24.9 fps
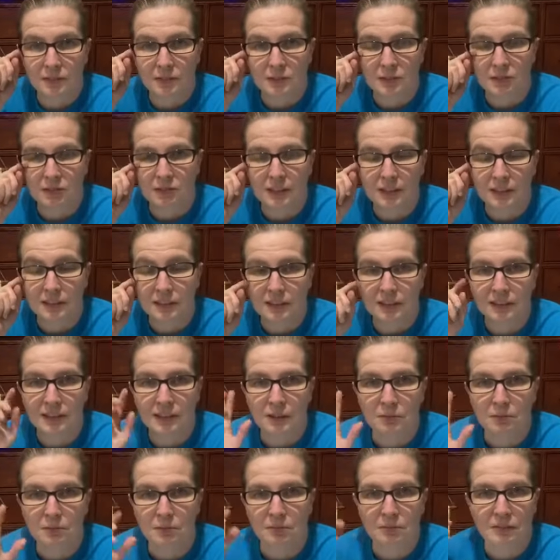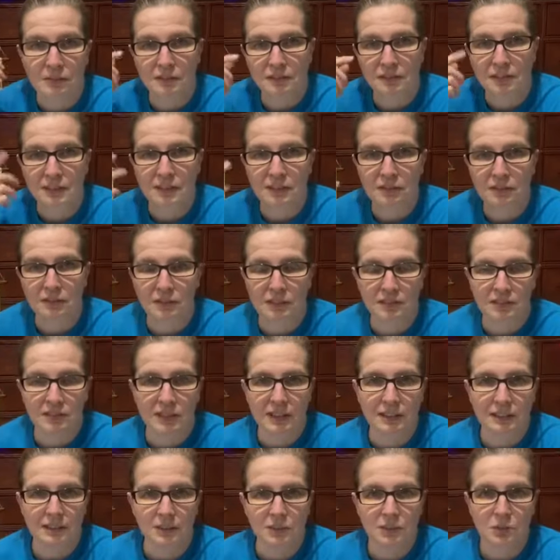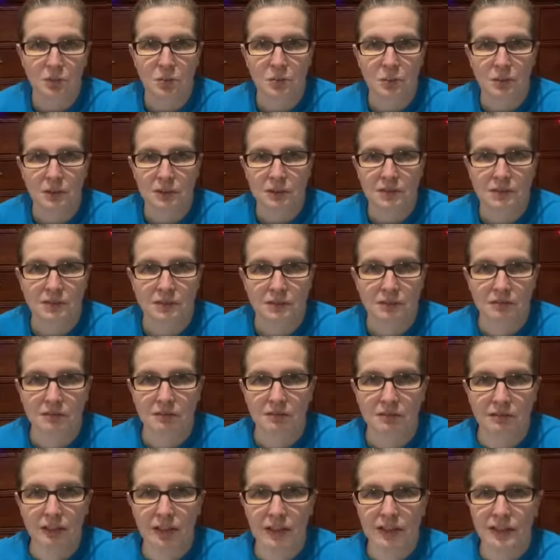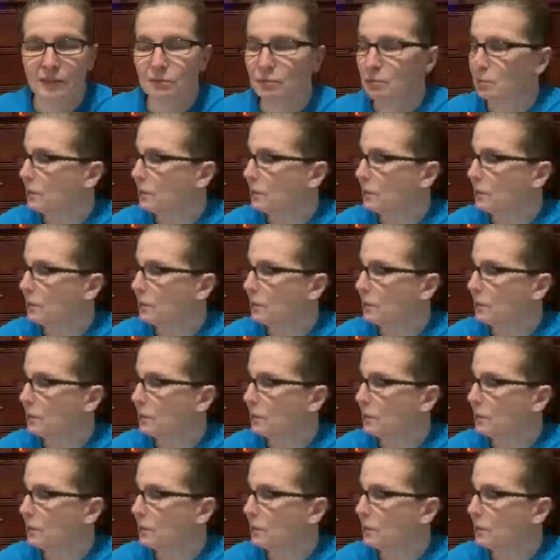reflecting, and then it feels like there's a police light